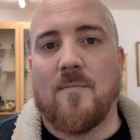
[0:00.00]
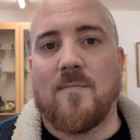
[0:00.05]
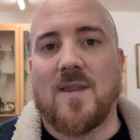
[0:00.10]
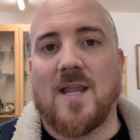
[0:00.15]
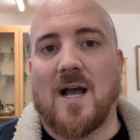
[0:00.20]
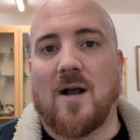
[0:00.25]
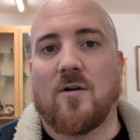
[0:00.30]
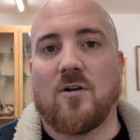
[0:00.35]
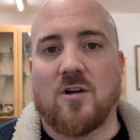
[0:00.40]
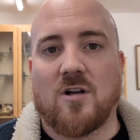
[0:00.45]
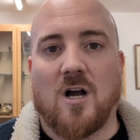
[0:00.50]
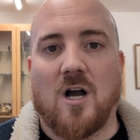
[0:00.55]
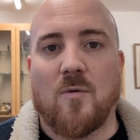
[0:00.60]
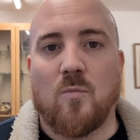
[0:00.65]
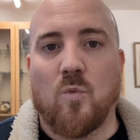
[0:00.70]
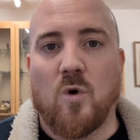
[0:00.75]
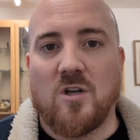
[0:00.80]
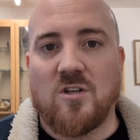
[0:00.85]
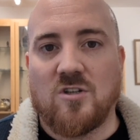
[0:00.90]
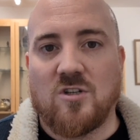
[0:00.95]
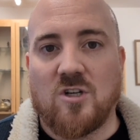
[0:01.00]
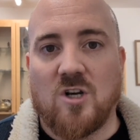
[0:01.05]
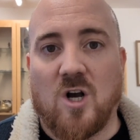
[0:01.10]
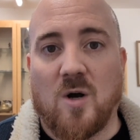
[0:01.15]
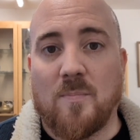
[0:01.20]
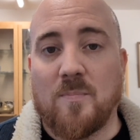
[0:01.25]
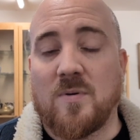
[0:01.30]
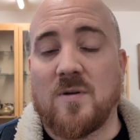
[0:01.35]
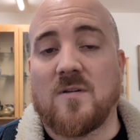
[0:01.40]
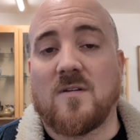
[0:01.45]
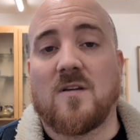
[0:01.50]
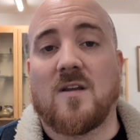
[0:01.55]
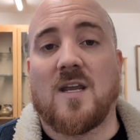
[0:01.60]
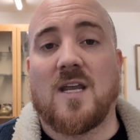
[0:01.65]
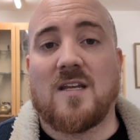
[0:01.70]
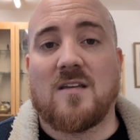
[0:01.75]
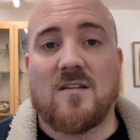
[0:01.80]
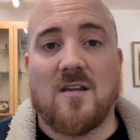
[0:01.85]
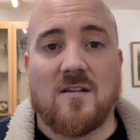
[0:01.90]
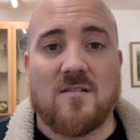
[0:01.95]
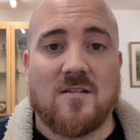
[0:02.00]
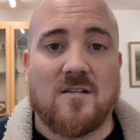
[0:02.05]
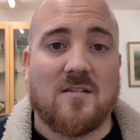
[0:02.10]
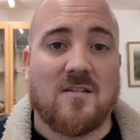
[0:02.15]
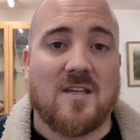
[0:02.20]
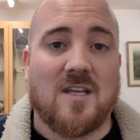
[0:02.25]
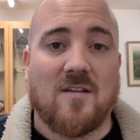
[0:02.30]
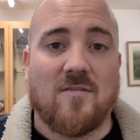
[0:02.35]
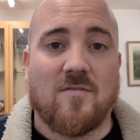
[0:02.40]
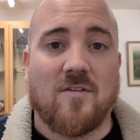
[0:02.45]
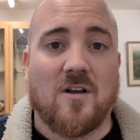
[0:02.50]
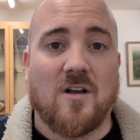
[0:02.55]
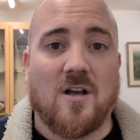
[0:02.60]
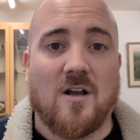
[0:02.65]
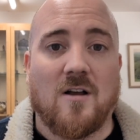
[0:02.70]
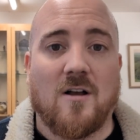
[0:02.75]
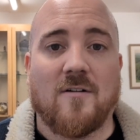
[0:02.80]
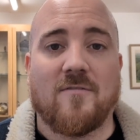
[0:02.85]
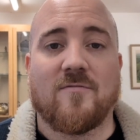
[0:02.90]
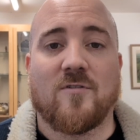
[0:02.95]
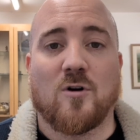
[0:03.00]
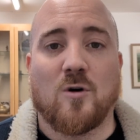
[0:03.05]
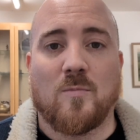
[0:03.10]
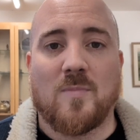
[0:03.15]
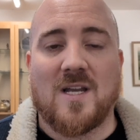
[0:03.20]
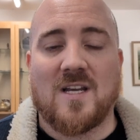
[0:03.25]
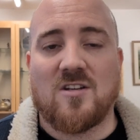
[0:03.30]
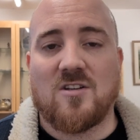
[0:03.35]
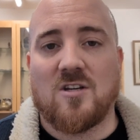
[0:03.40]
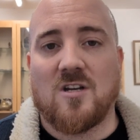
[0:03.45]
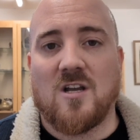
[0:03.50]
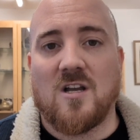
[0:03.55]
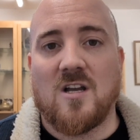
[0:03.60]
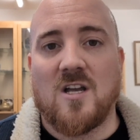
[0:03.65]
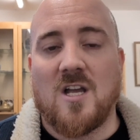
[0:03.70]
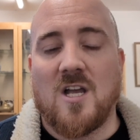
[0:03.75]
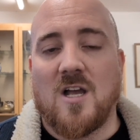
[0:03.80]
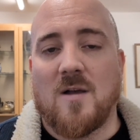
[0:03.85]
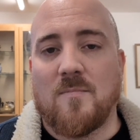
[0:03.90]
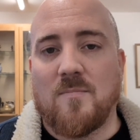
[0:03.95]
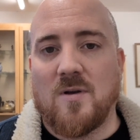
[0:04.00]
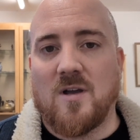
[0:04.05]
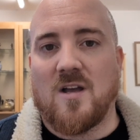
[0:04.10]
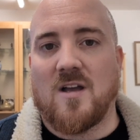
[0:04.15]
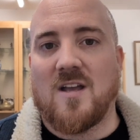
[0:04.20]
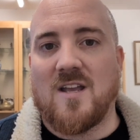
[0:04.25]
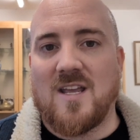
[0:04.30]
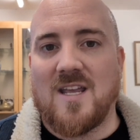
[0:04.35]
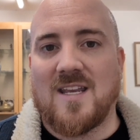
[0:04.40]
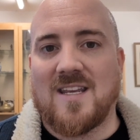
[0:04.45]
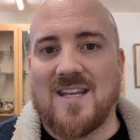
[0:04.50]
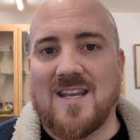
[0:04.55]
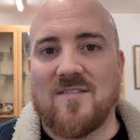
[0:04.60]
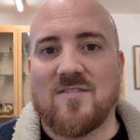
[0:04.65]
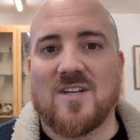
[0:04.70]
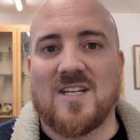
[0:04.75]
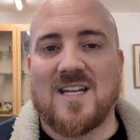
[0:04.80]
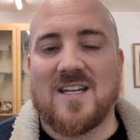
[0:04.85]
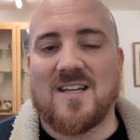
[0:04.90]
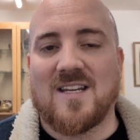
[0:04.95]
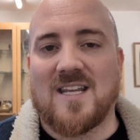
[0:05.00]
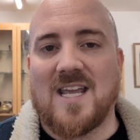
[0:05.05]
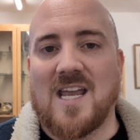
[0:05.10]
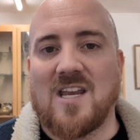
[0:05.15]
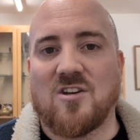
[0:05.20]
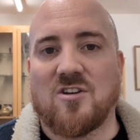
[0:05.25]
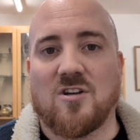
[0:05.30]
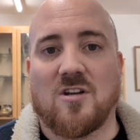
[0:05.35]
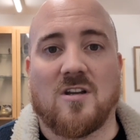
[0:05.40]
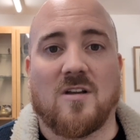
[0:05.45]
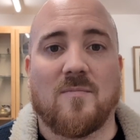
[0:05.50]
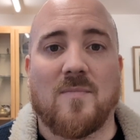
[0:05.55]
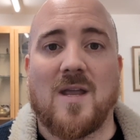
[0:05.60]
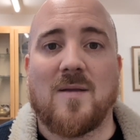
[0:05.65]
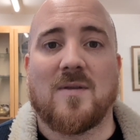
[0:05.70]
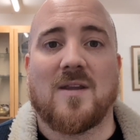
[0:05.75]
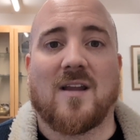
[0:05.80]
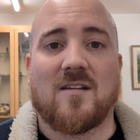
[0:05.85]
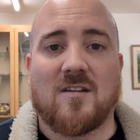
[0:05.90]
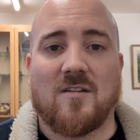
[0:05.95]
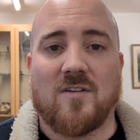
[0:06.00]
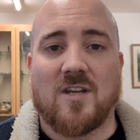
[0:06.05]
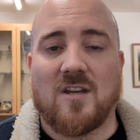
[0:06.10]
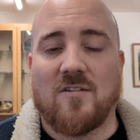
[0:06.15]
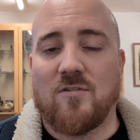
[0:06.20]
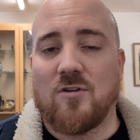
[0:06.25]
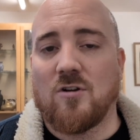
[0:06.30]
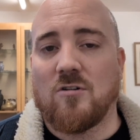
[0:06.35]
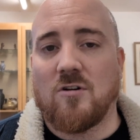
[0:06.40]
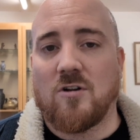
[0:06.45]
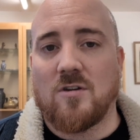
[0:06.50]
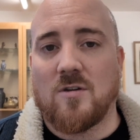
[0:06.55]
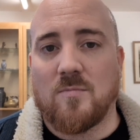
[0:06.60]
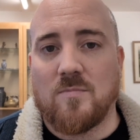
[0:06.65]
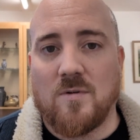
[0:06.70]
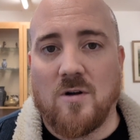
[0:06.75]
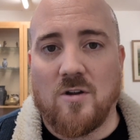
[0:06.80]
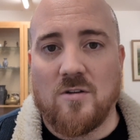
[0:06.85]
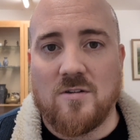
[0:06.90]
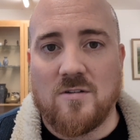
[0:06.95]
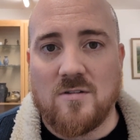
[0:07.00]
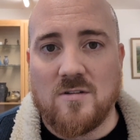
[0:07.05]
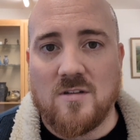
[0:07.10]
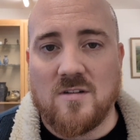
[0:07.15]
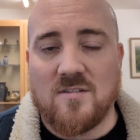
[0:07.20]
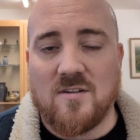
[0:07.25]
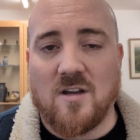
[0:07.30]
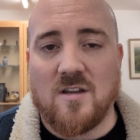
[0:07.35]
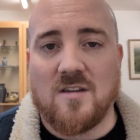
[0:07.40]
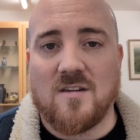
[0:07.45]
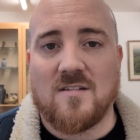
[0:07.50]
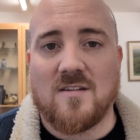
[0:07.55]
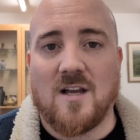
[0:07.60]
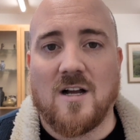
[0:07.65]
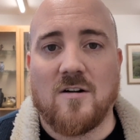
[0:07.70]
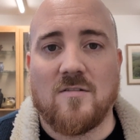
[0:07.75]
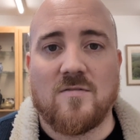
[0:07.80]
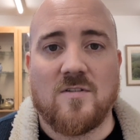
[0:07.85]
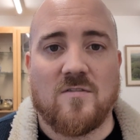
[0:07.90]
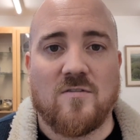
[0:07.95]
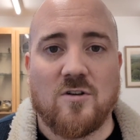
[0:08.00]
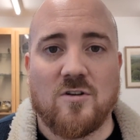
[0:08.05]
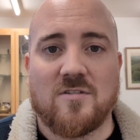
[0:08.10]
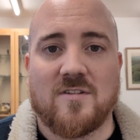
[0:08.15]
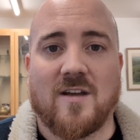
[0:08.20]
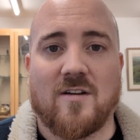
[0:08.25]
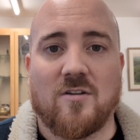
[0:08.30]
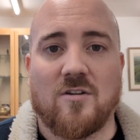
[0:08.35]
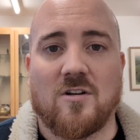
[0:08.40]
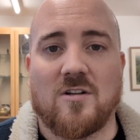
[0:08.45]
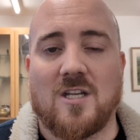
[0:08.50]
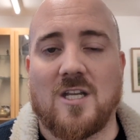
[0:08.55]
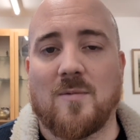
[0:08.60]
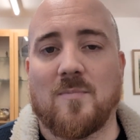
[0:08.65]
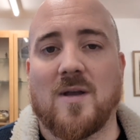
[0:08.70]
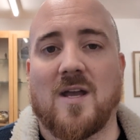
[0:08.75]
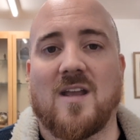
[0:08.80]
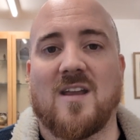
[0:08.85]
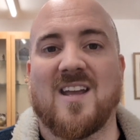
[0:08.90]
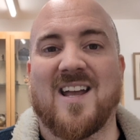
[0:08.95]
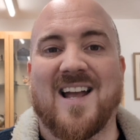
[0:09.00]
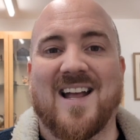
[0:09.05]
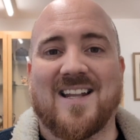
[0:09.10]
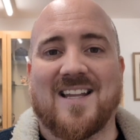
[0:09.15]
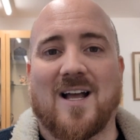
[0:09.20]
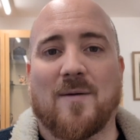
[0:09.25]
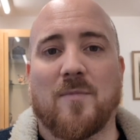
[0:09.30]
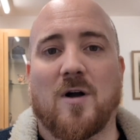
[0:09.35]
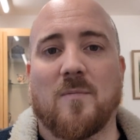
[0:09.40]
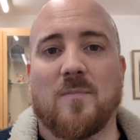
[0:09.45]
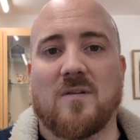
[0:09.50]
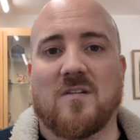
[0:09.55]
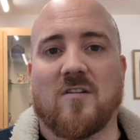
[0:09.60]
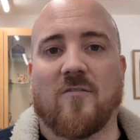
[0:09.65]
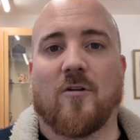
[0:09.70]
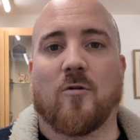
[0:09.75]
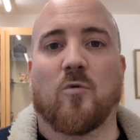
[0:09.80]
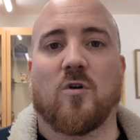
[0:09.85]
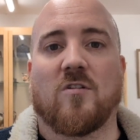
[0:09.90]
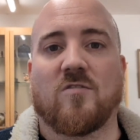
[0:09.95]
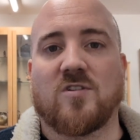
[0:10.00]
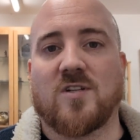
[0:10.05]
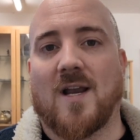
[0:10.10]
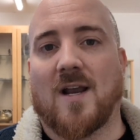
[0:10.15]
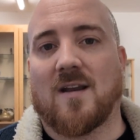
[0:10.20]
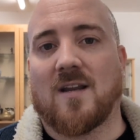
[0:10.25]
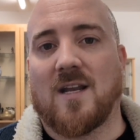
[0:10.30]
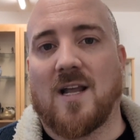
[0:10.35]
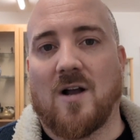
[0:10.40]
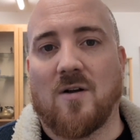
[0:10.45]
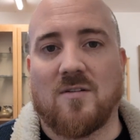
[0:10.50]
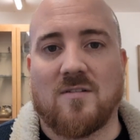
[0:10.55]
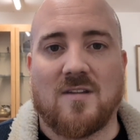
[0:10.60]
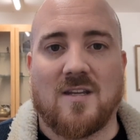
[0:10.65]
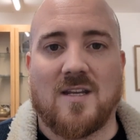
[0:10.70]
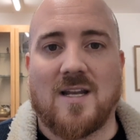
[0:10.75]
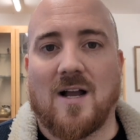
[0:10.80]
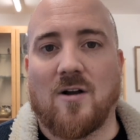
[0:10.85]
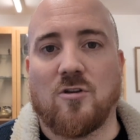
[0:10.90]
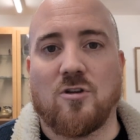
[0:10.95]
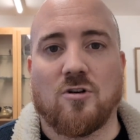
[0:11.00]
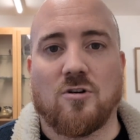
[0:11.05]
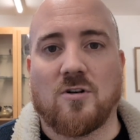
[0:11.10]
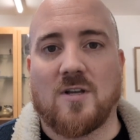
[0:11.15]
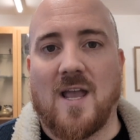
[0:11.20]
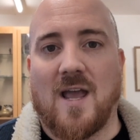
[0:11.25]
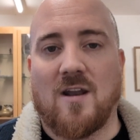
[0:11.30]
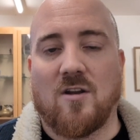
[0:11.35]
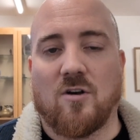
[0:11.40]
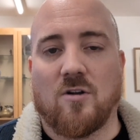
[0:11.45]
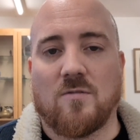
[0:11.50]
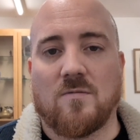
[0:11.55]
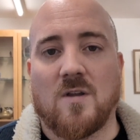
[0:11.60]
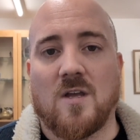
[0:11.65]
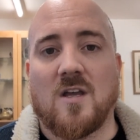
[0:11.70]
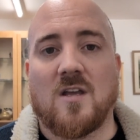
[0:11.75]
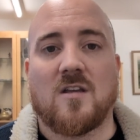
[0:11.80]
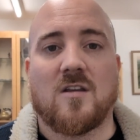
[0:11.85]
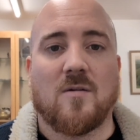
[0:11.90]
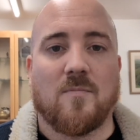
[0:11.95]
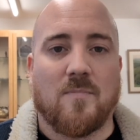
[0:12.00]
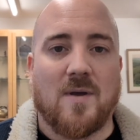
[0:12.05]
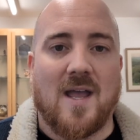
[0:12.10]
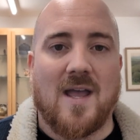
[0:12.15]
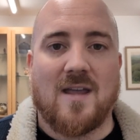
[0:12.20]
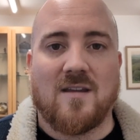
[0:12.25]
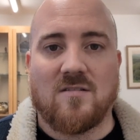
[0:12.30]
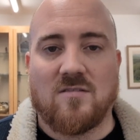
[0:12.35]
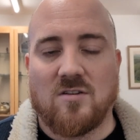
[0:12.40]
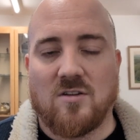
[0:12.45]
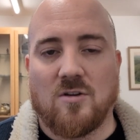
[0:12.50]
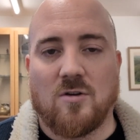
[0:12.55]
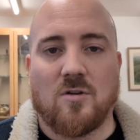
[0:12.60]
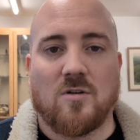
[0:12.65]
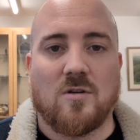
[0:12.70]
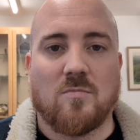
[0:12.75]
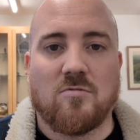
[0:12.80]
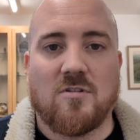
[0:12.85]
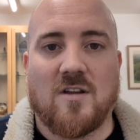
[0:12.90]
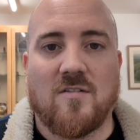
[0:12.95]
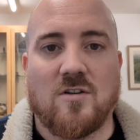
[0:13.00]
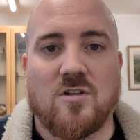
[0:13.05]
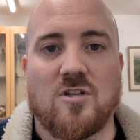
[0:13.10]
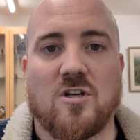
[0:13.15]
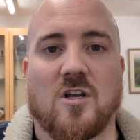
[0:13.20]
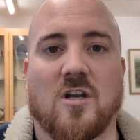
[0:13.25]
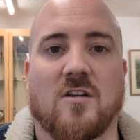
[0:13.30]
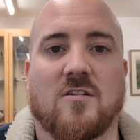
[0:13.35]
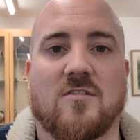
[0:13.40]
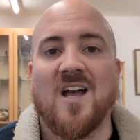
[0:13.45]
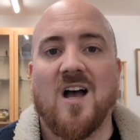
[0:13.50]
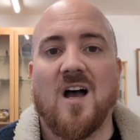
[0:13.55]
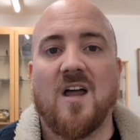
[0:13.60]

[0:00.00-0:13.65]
Now look, I'm one shop, it doesn't give a full picture, but it gives an indication, and maybe that's something, if you're on the site yourself, if you're selling on eBay, that might be something worth checking out and seeing how you're getting on compared to the previous years.